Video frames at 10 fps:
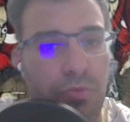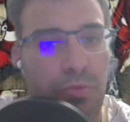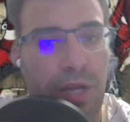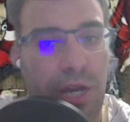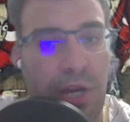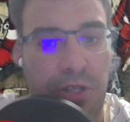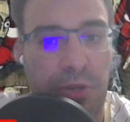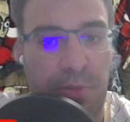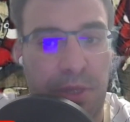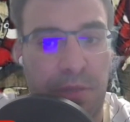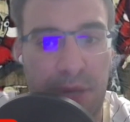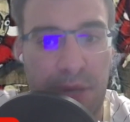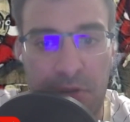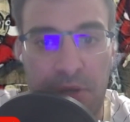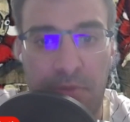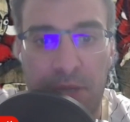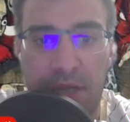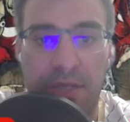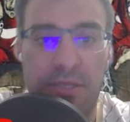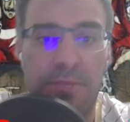our European pedigree.
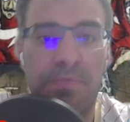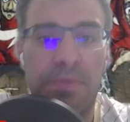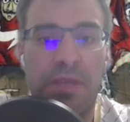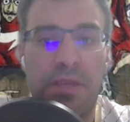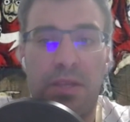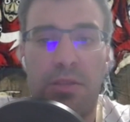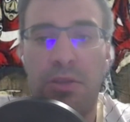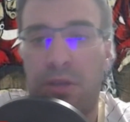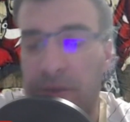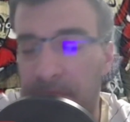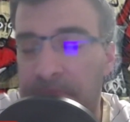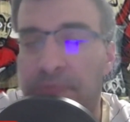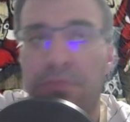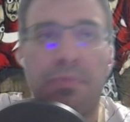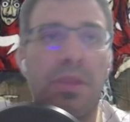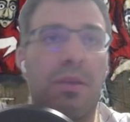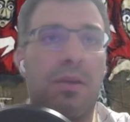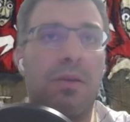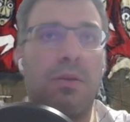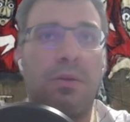Because look,
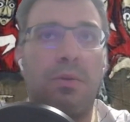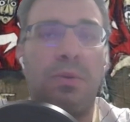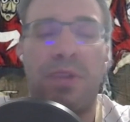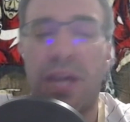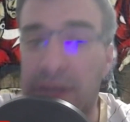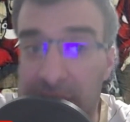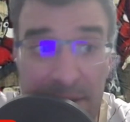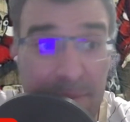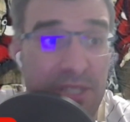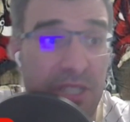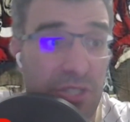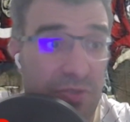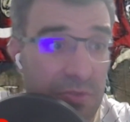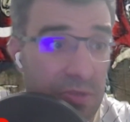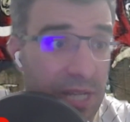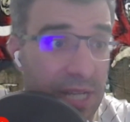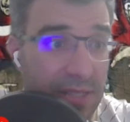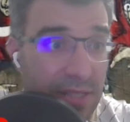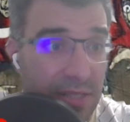we've gotten a lot of messages from you guys this